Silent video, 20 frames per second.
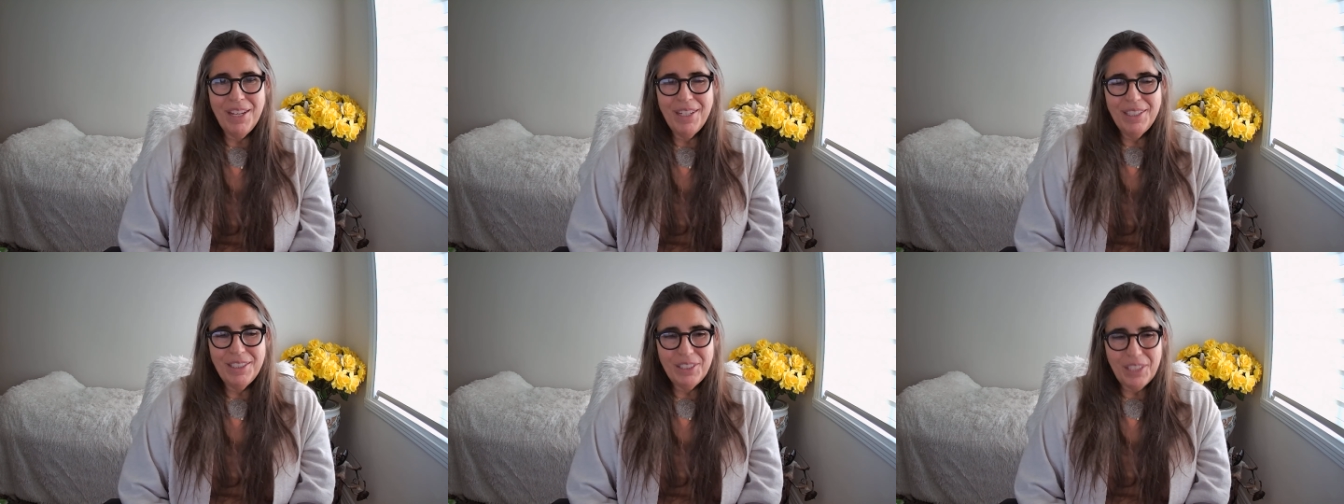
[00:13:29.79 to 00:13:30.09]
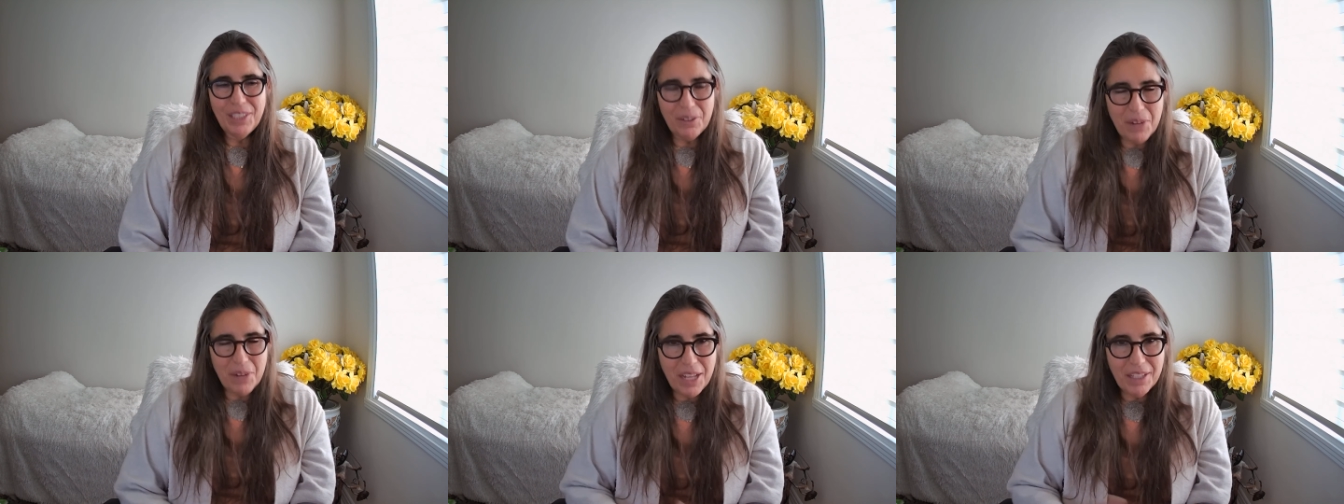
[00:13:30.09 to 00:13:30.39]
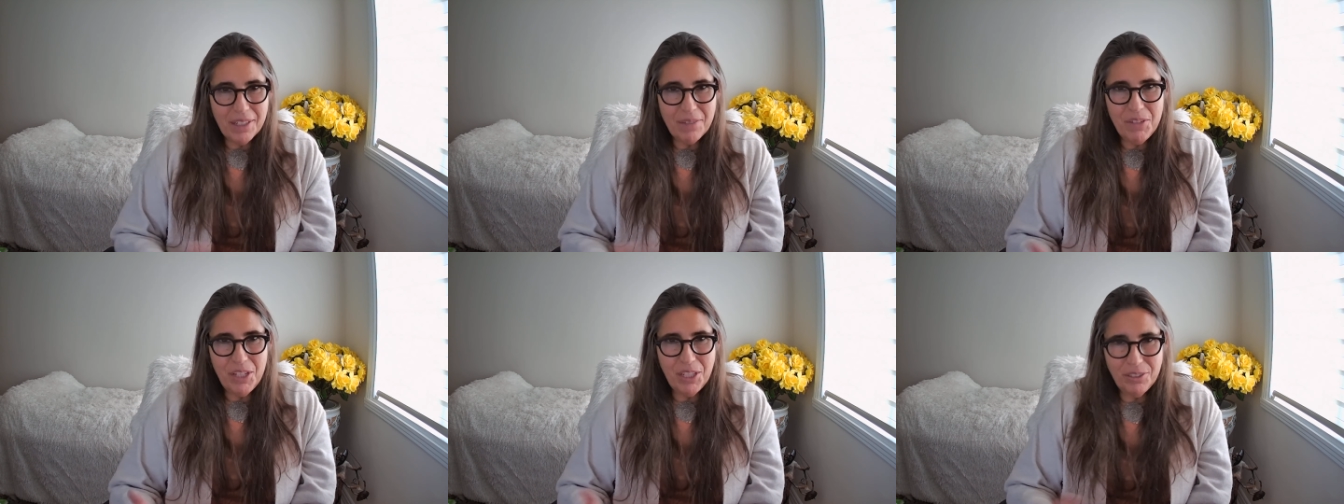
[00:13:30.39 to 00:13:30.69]
So I
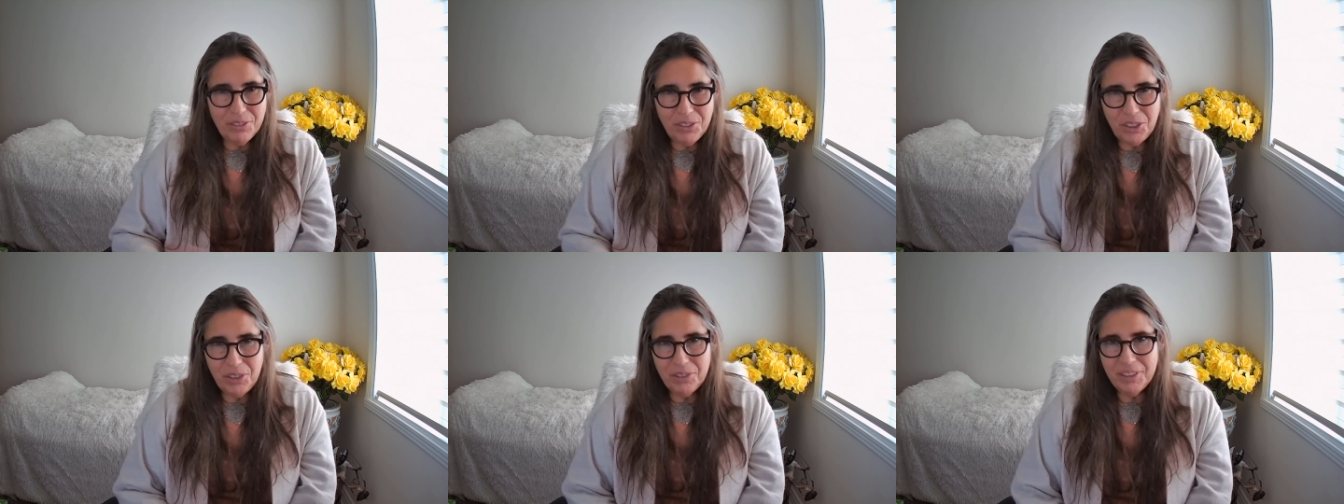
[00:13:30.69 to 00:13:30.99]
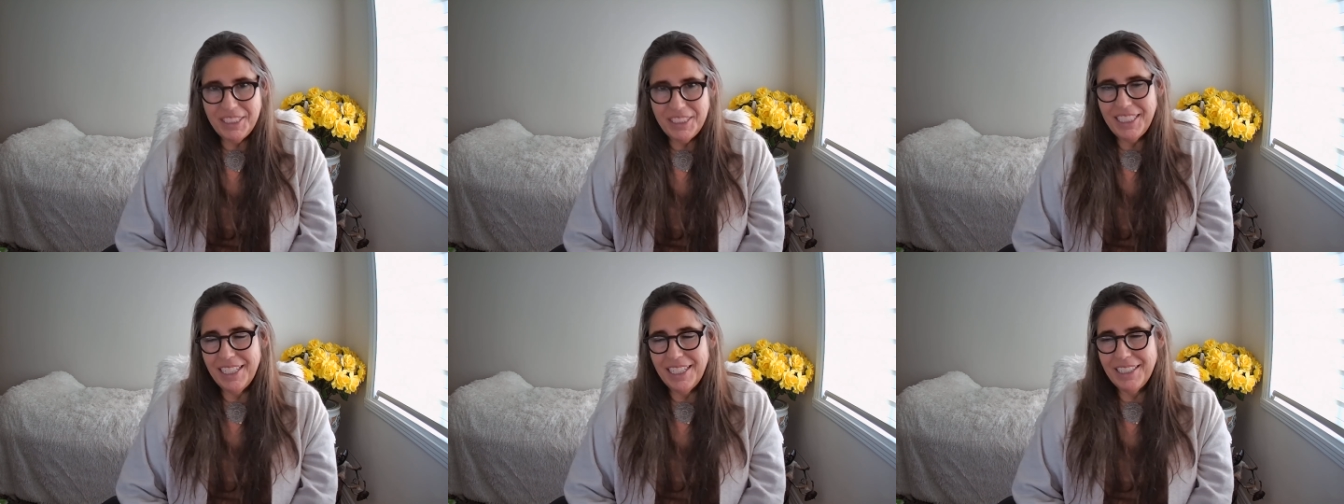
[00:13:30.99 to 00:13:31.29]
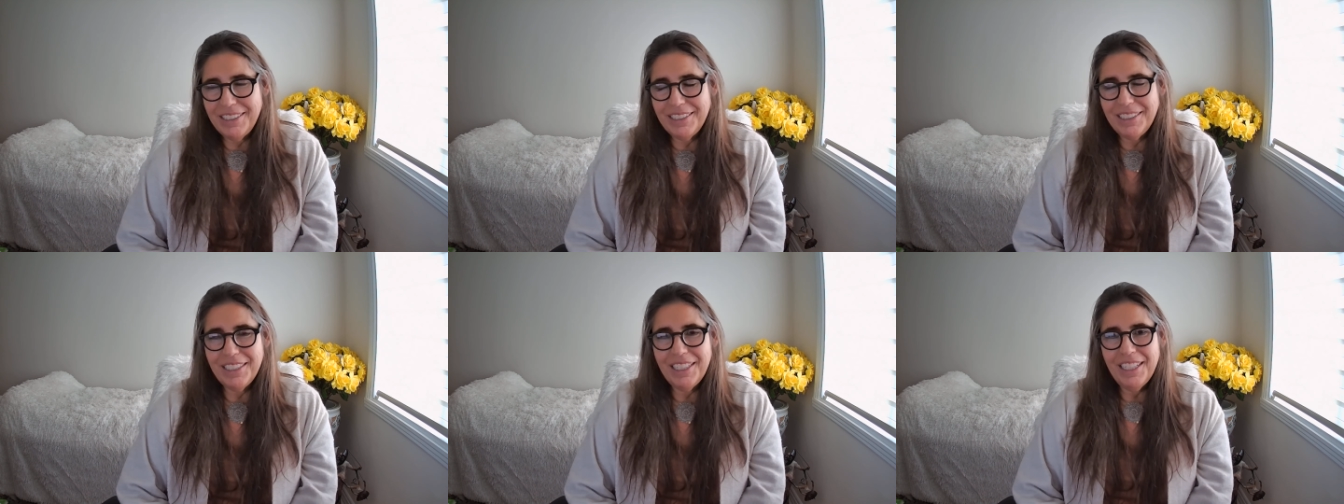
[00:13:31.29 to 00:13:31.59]
welcome you to
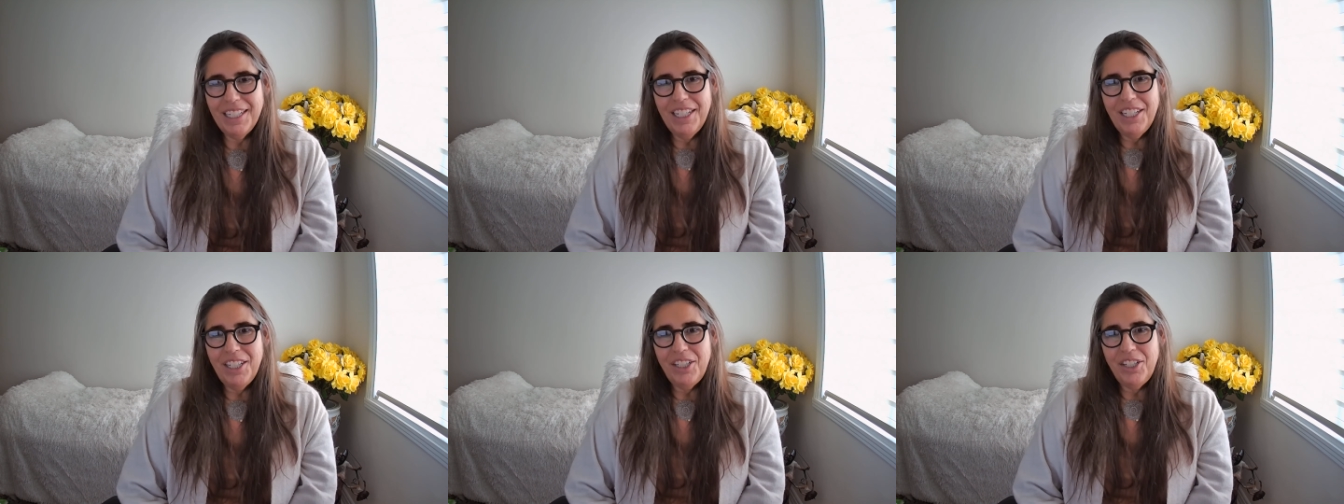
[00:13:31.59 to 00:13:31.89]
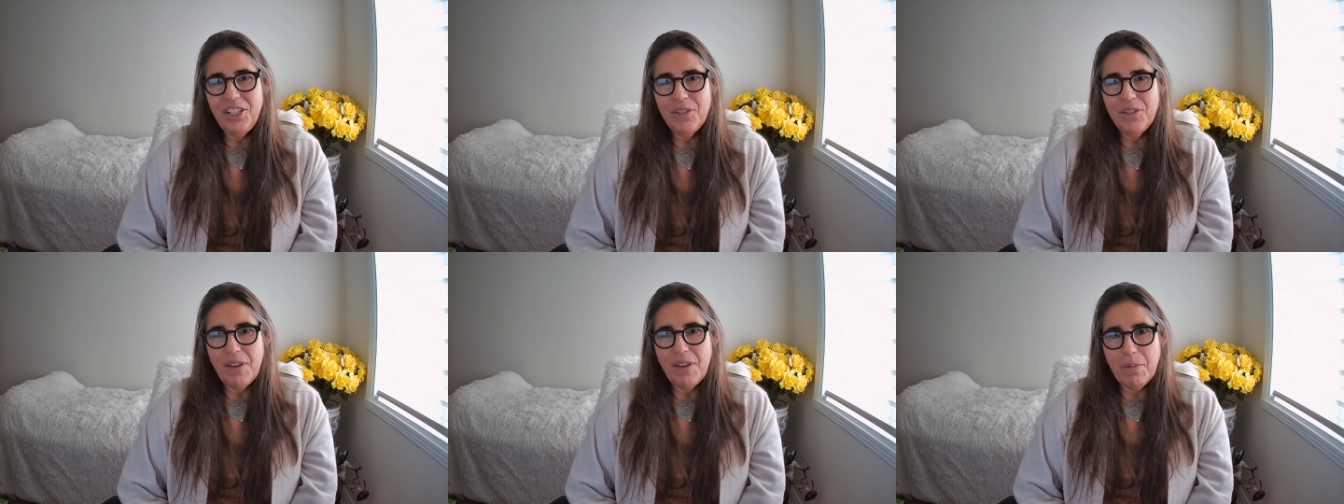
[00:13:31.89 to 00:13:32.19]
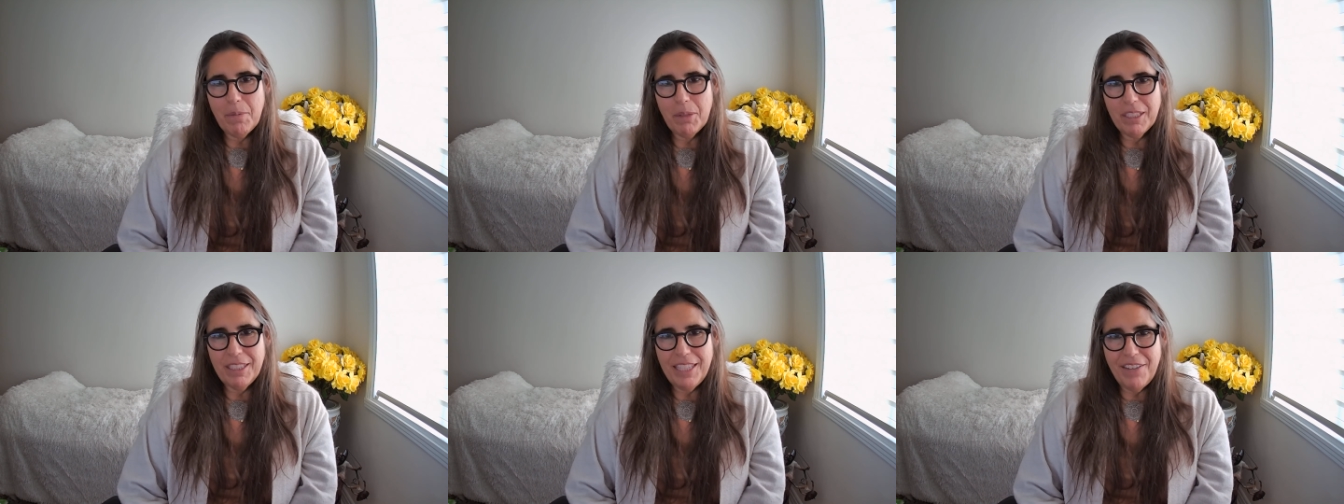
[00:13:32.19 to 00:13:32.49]
attend
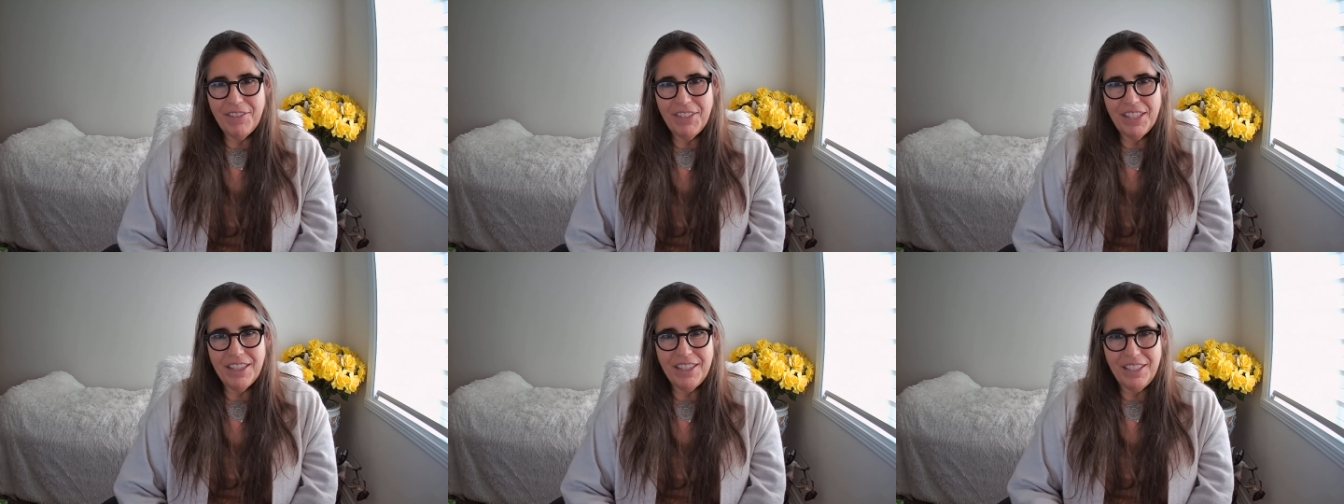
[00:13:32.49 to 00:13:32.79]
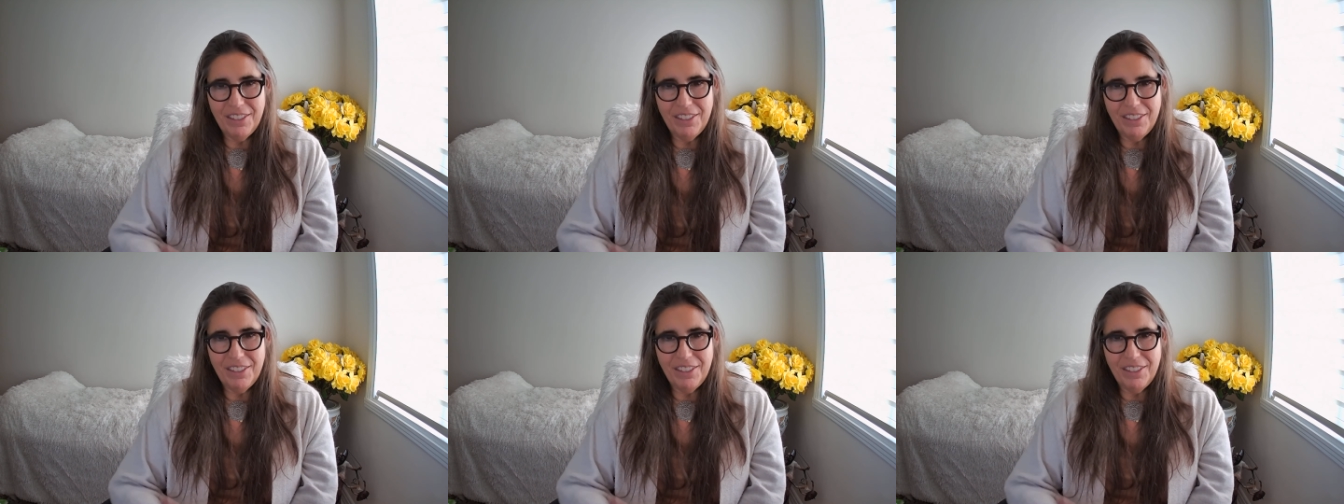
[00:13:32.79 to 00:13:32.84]
November 11th.